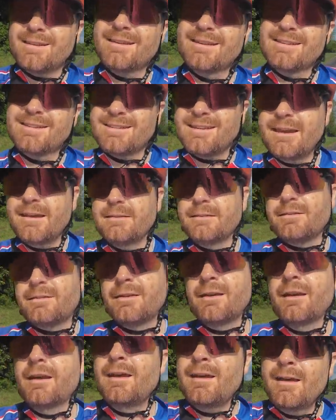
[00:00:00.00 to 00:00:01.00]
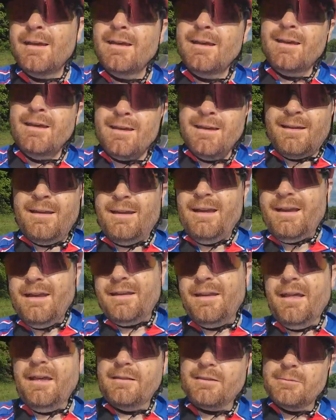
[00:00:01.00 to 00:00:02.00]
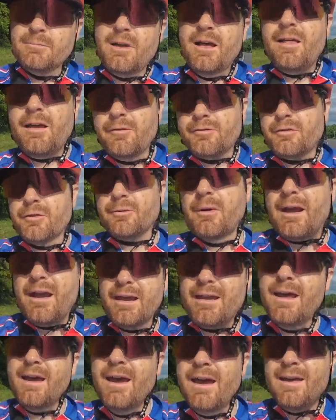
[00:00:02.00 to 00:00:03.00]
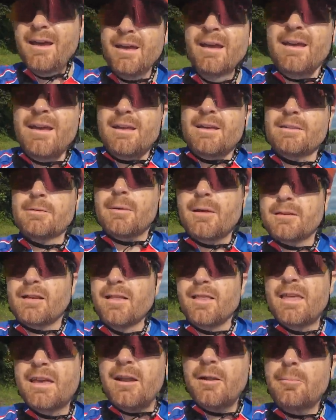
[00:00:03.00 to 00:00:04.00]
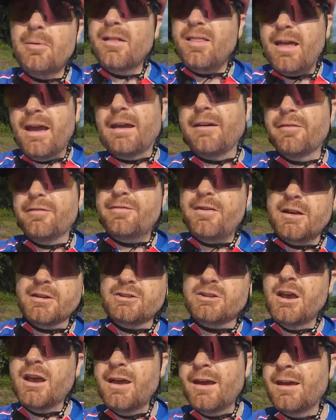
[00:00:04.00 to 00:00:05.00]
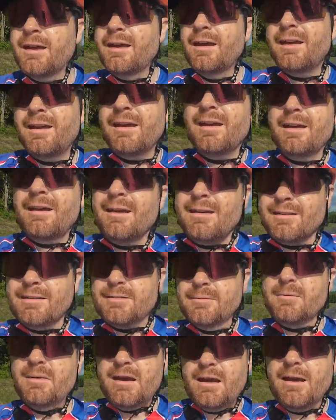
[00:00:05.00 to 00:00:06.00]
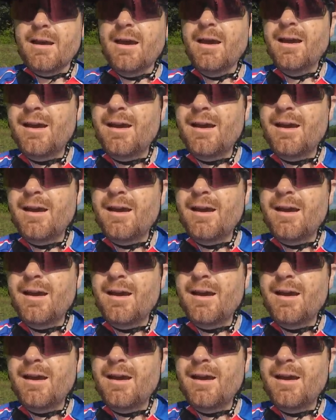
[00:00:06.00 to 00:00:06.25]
states, and that smell after rain smells a little bit like fish to me.